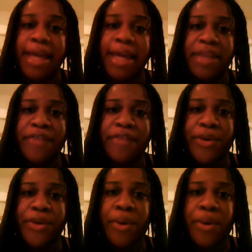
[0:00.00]
Even
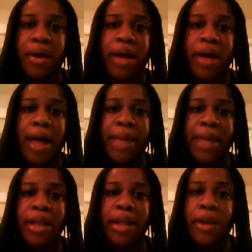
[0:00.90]
if you're
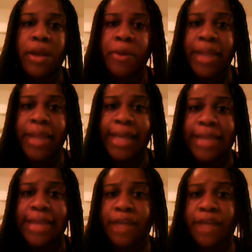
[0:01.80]
in a lower
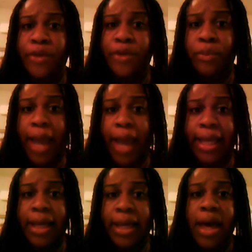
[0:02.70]
place, like if you're
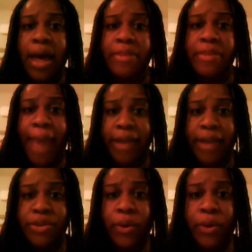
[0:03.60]
writing the
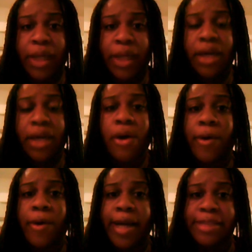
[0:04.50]
backstory
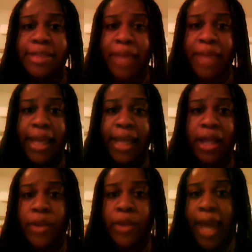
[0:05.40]
or
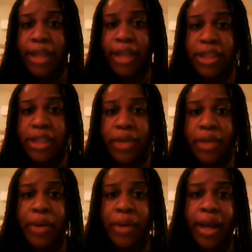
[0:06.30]
explaining a
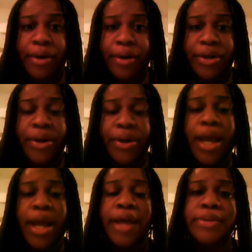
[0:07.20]
location or a character,
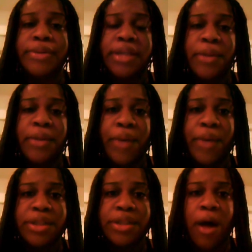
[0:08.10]
you still
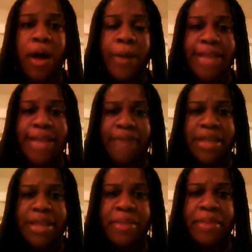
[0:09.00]
want to always have
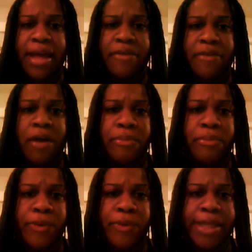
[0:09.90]
some level
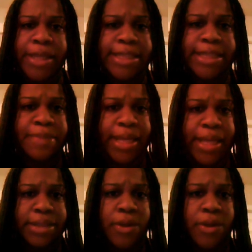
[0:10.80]
of brewing
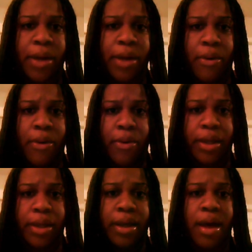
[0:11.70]
suspense going
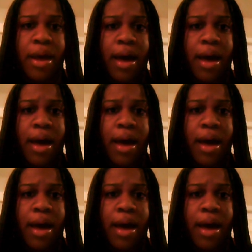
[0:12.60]
on.